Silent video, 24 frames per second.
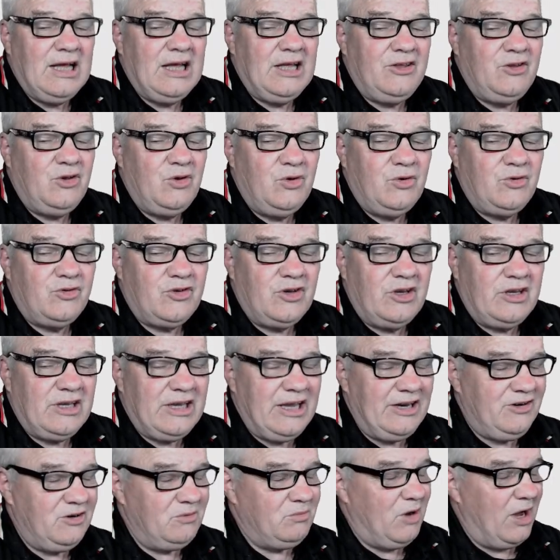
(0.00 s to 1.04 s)
using,
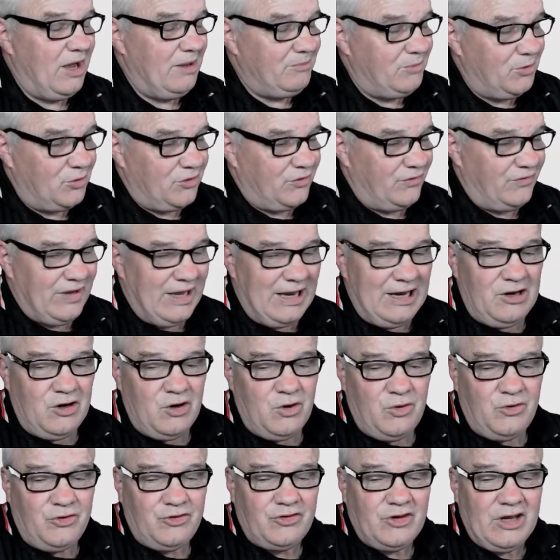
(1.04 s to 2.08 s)
and you might put the
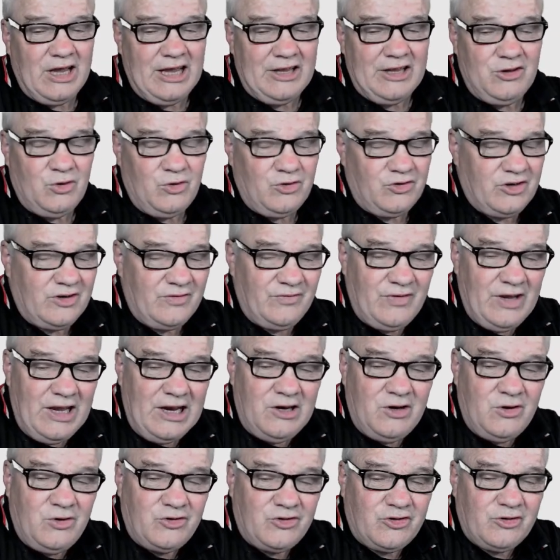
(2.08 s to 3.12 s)
values, using
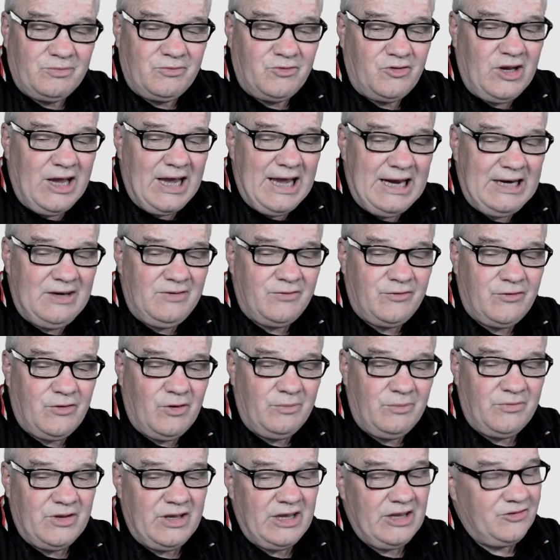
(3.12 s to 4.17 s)
values obtained
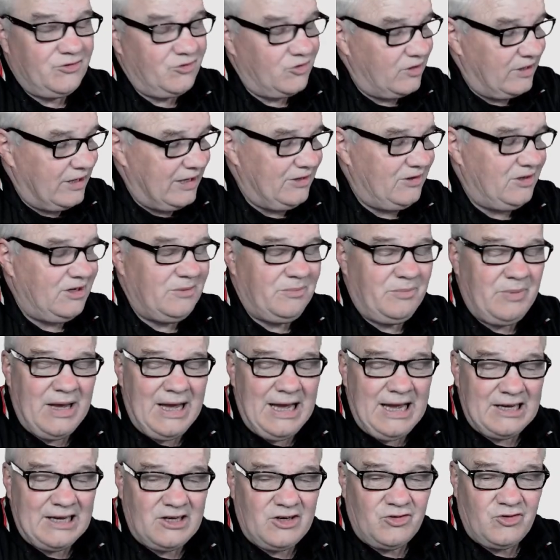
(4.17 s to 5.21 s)
from the Zealandia
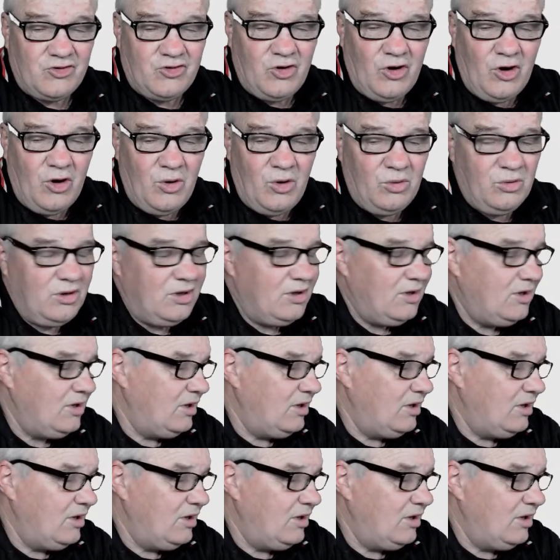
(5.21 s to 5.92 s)
Park control